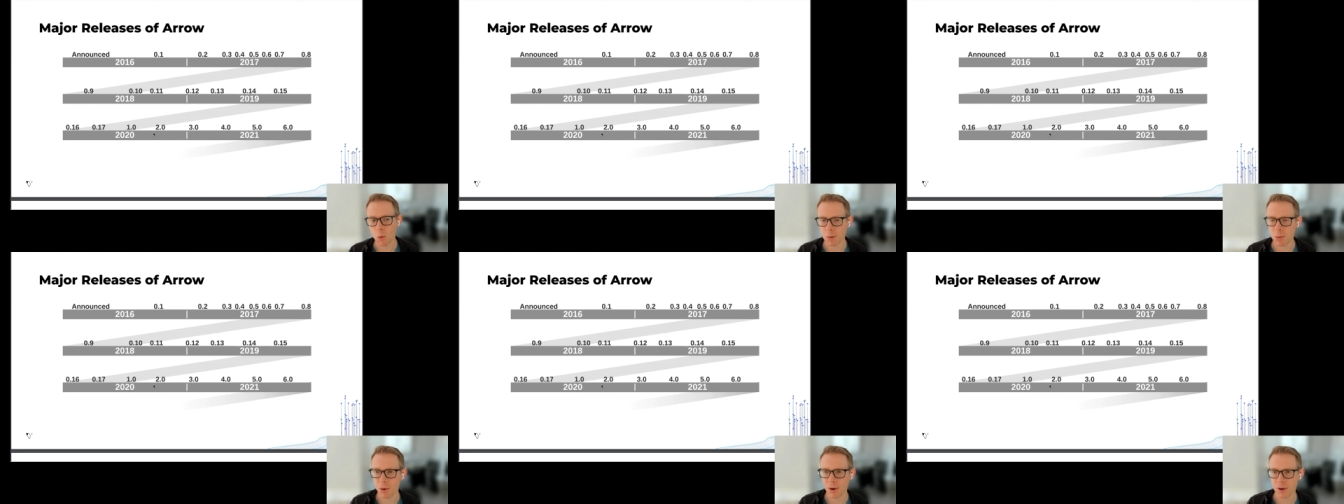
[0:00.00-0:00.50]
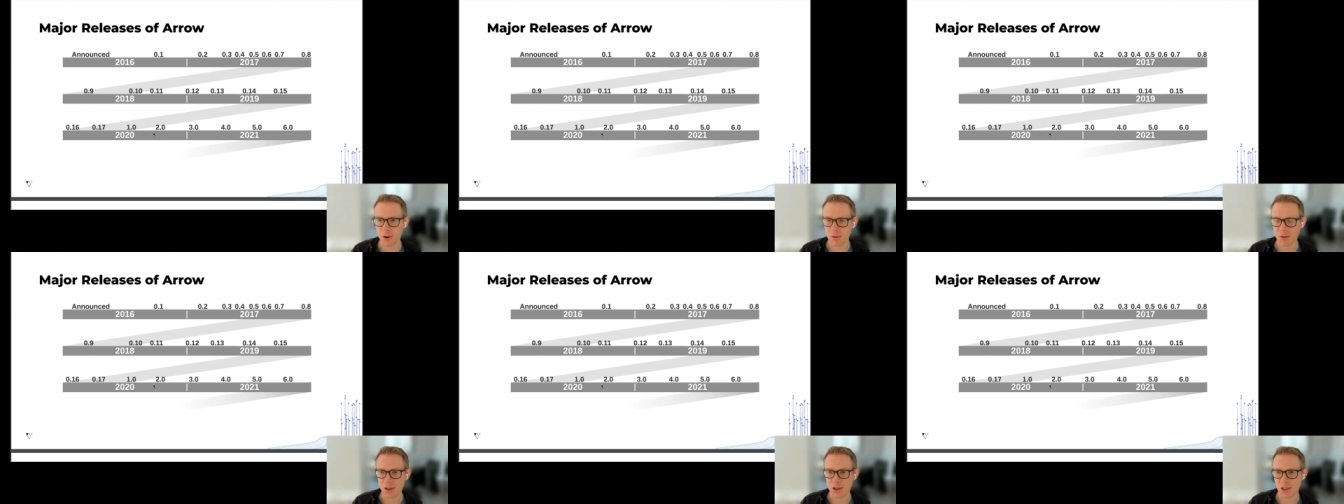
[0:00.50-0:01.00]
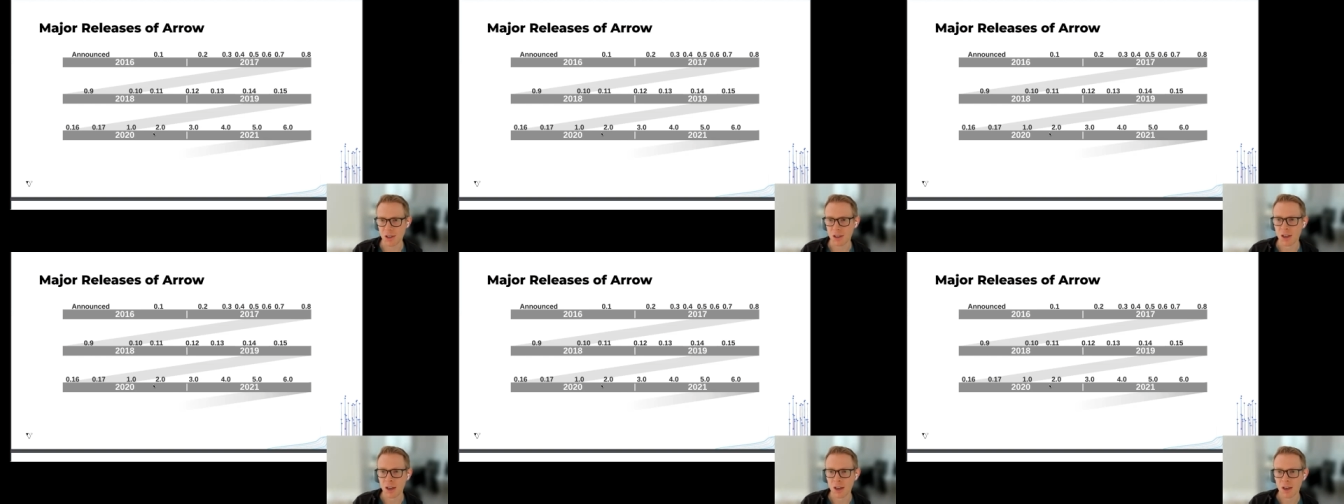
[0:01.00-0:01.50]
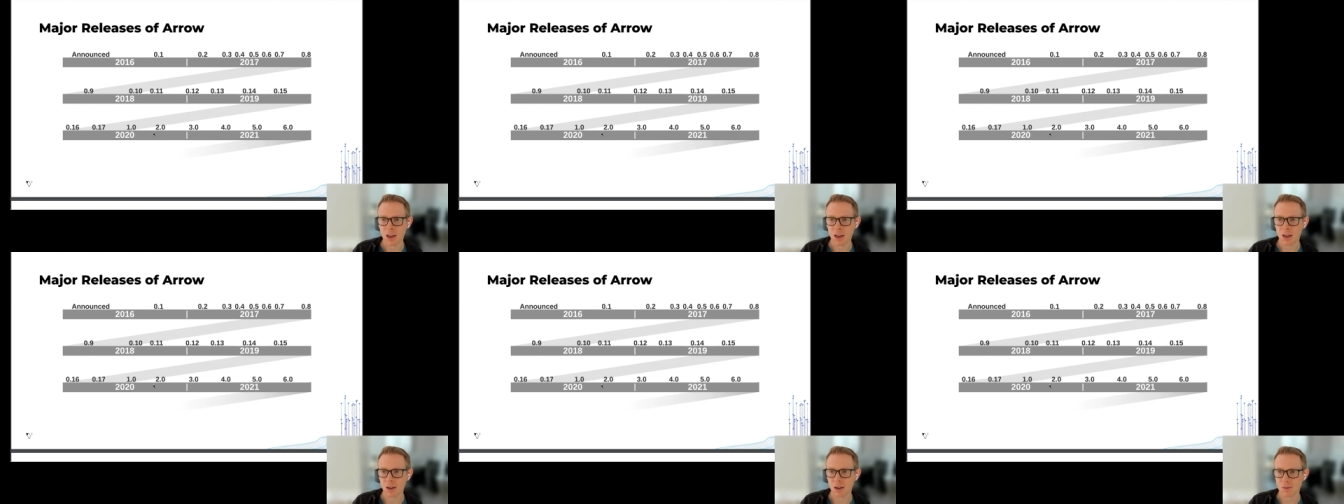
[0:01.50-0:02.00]
1.0 version
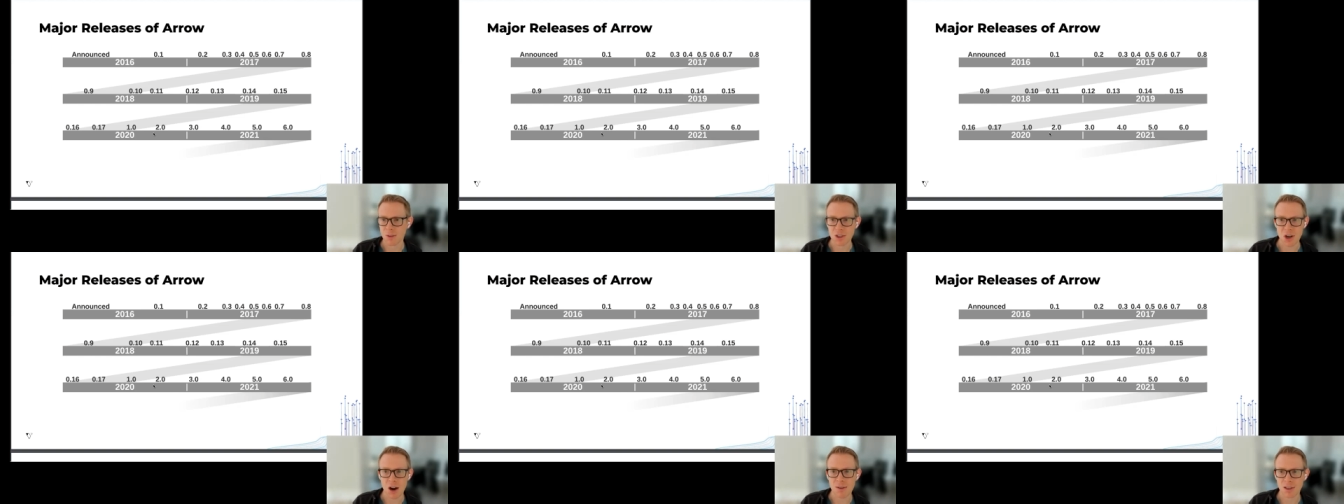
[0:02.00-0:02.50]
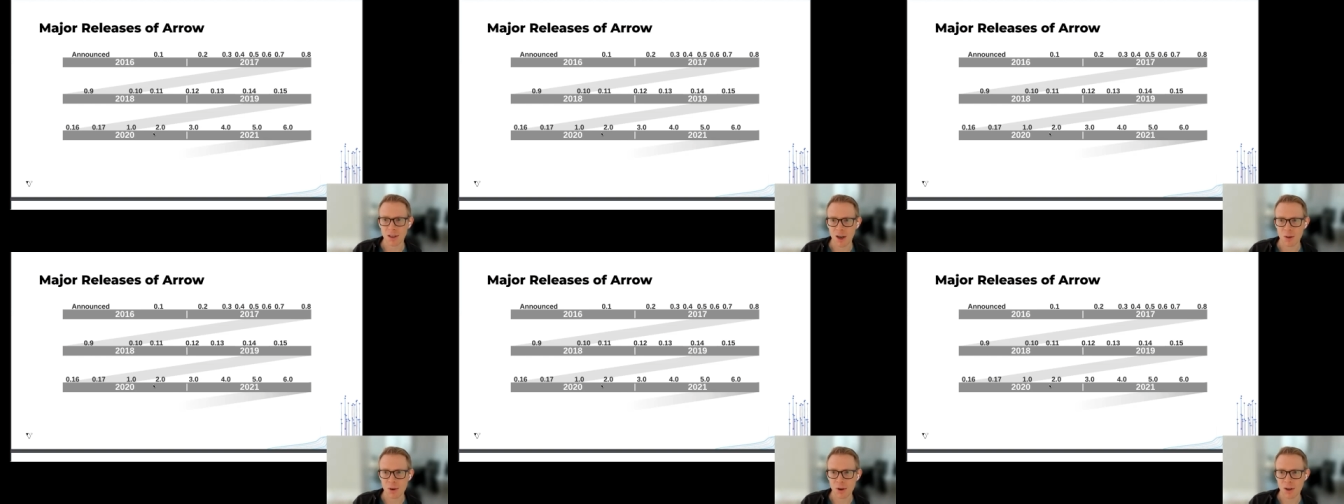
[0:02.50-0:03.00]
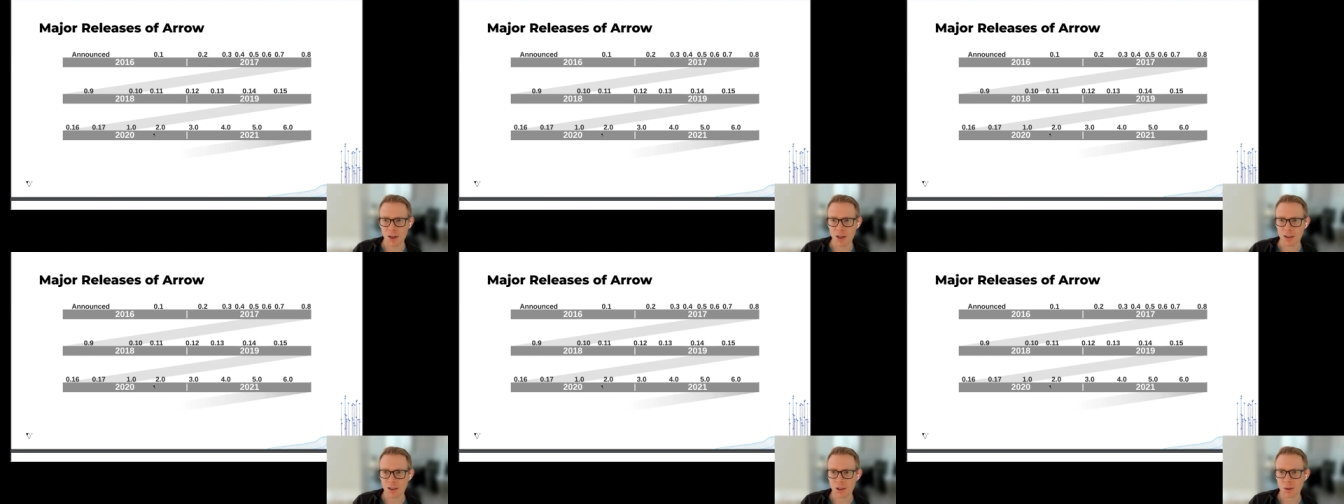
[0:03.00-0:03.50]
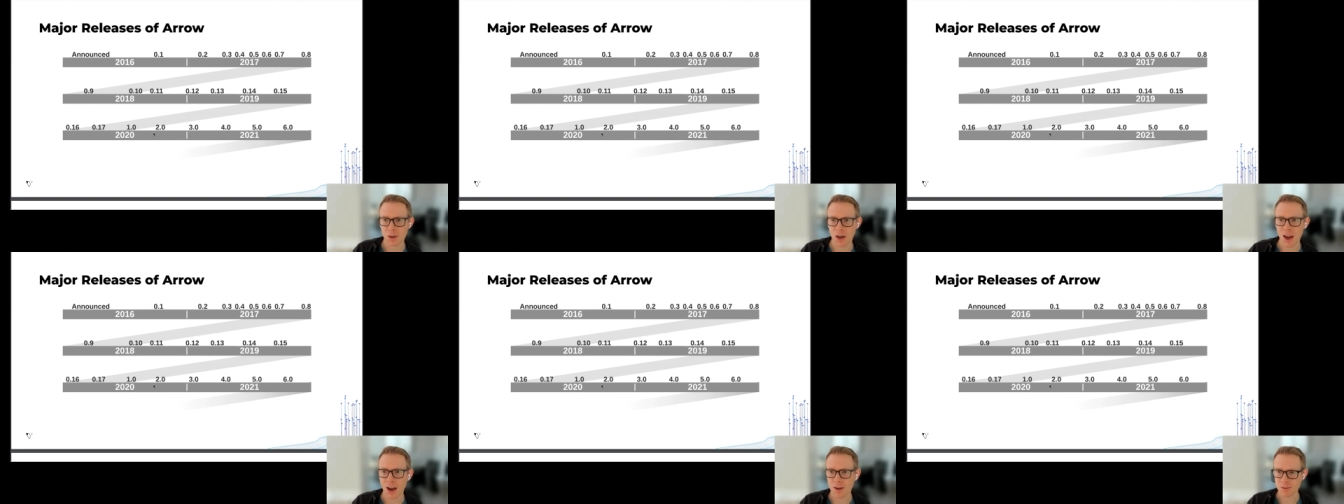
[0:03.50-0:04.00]
of the Java library, you can
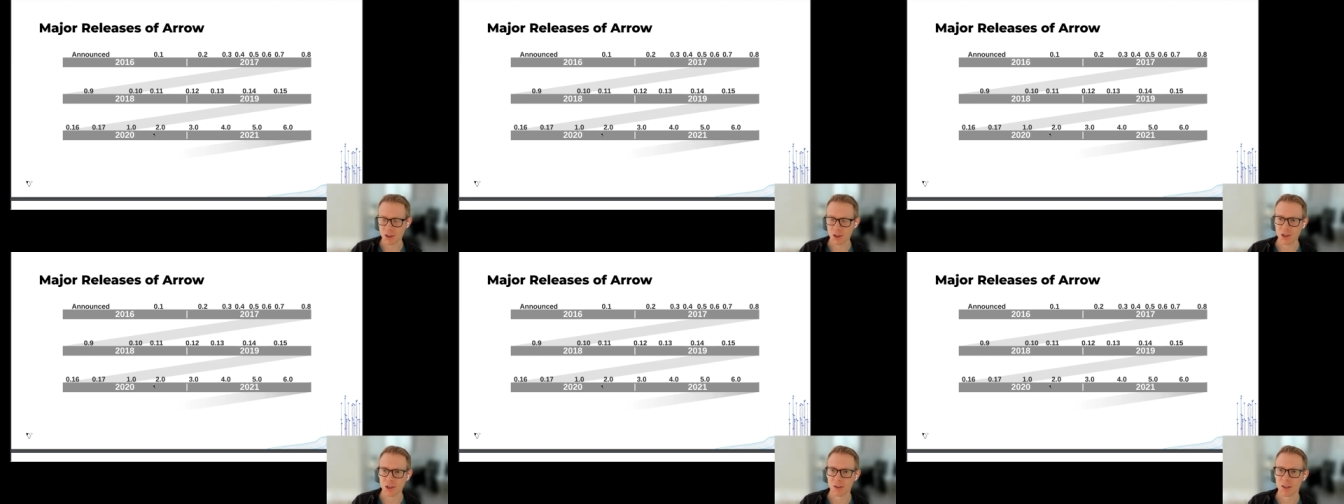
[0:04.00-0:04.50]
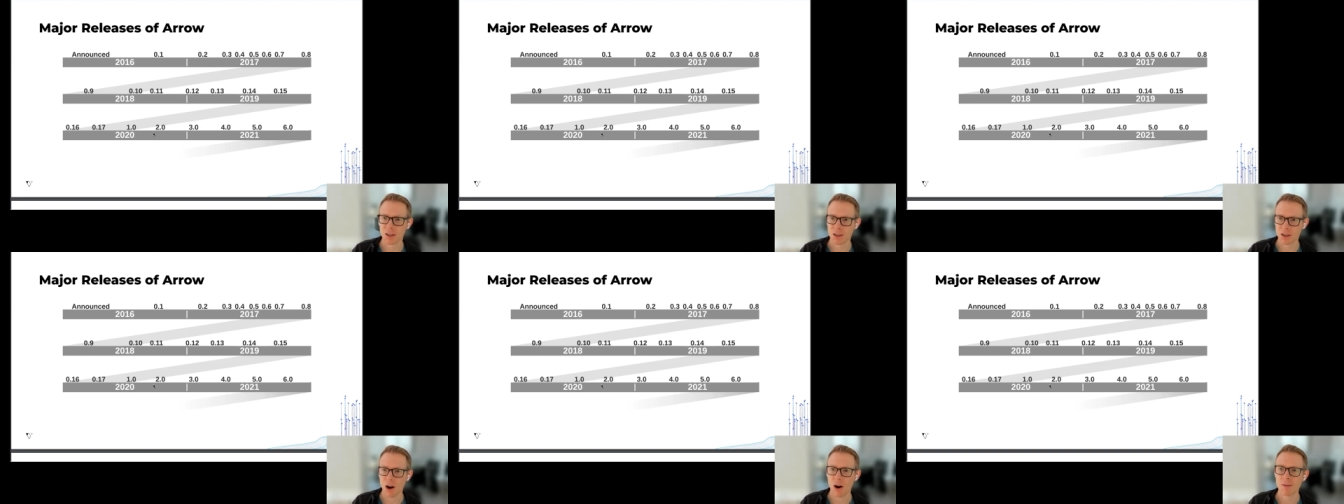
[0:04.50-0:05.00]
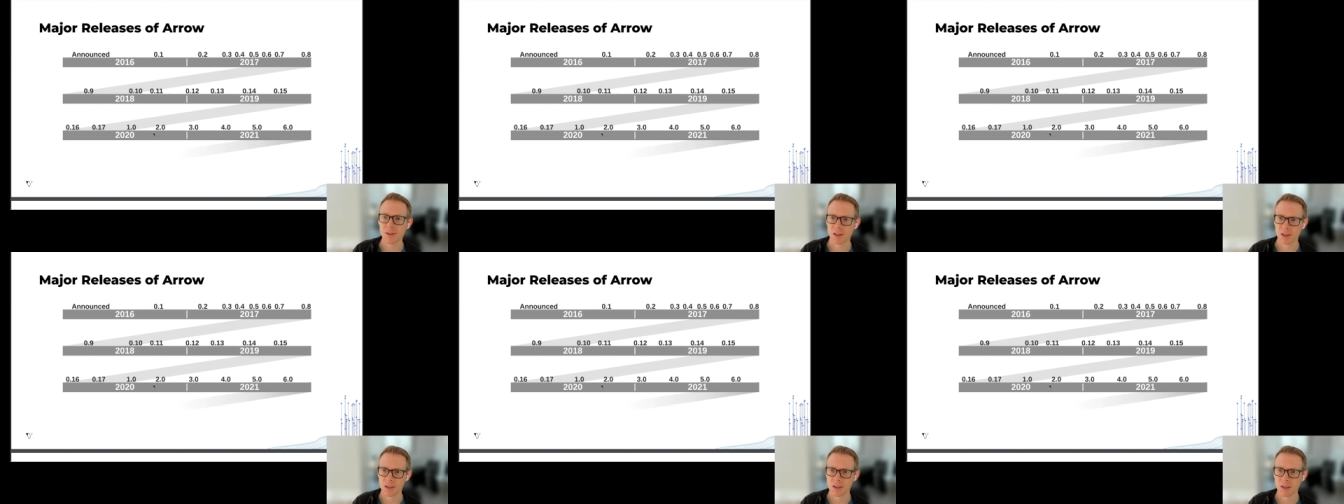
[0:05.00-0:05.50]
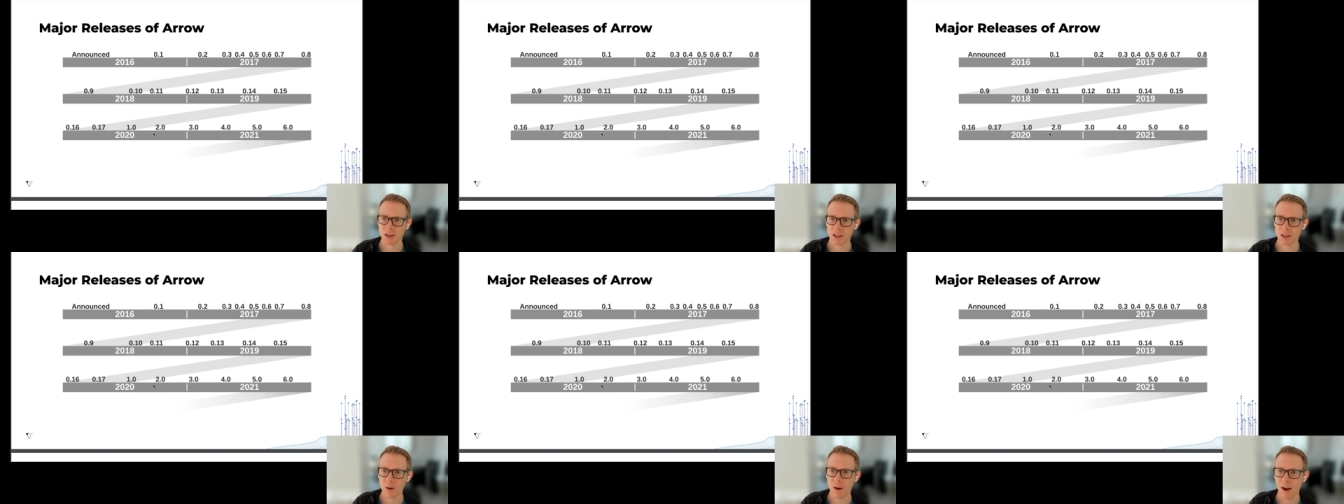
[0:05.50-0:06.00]
have sh- the confidence
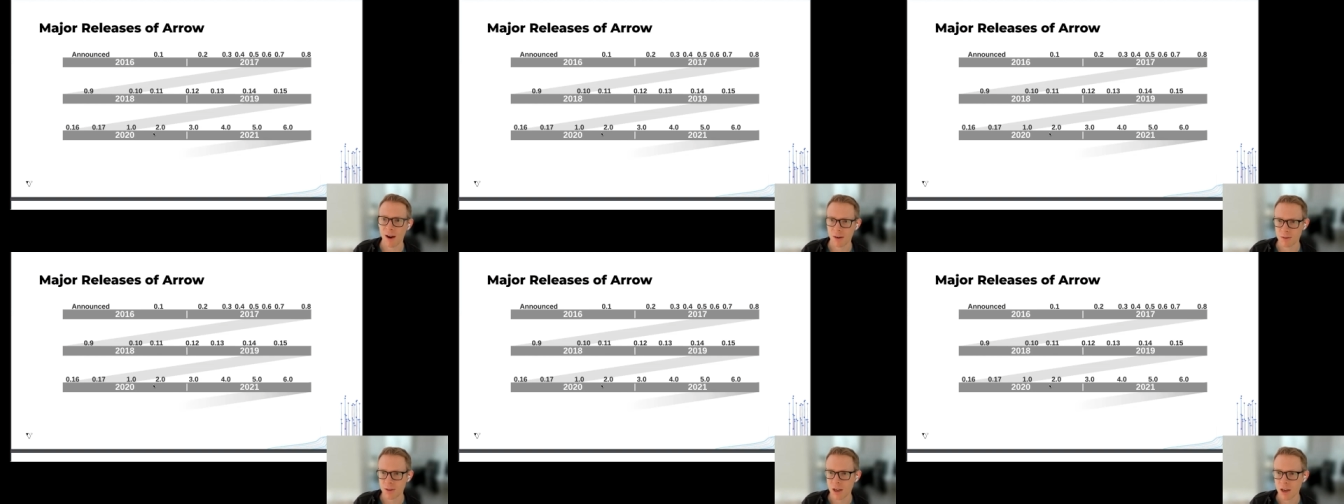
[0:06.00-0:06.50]
that you have